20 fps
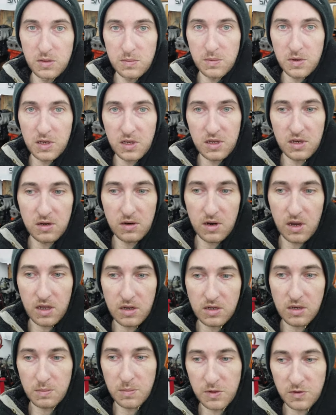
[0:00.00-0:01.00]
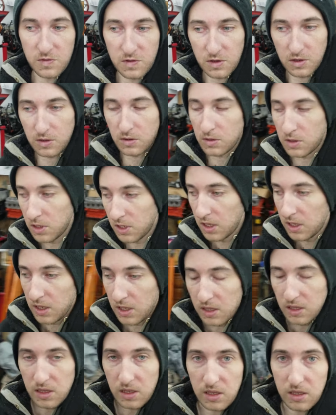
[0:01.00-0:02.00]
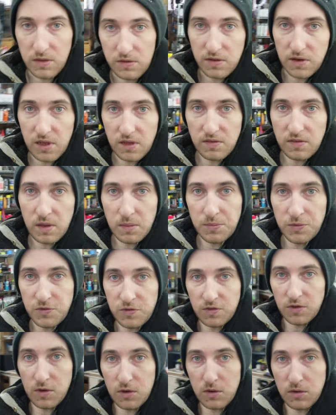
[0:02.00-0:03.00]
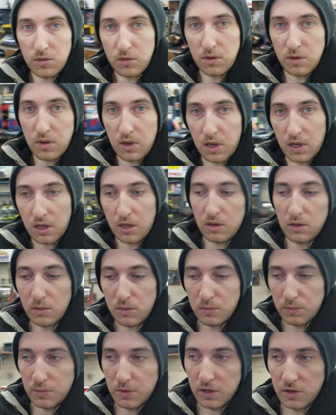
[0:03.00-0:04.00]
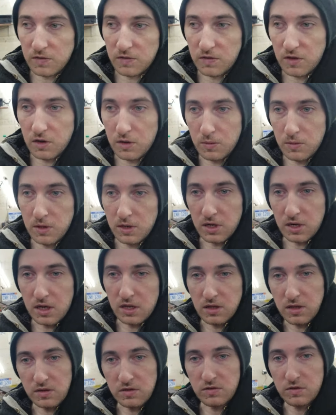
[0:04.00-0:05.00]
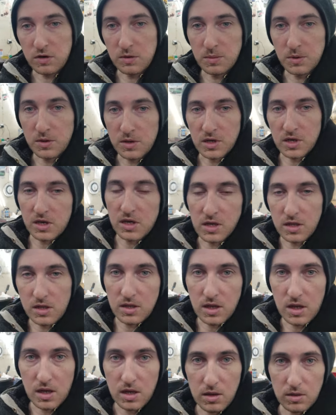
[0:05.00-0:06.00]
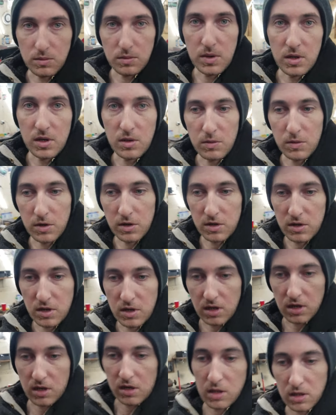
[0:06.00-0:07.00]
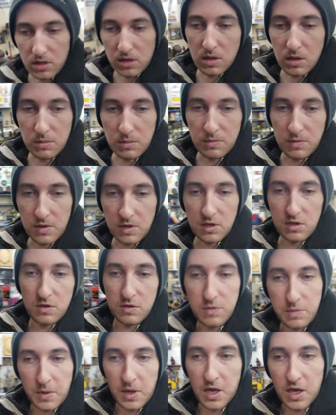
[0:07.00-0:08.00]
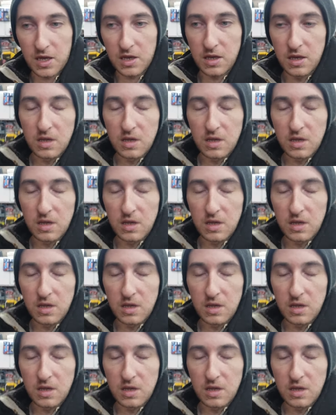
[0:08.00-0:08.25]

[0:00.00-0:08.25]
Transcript: It Break It Garage episode. In today's episode, I'm going to start working on this turbo kit that we worked on a couple videos back.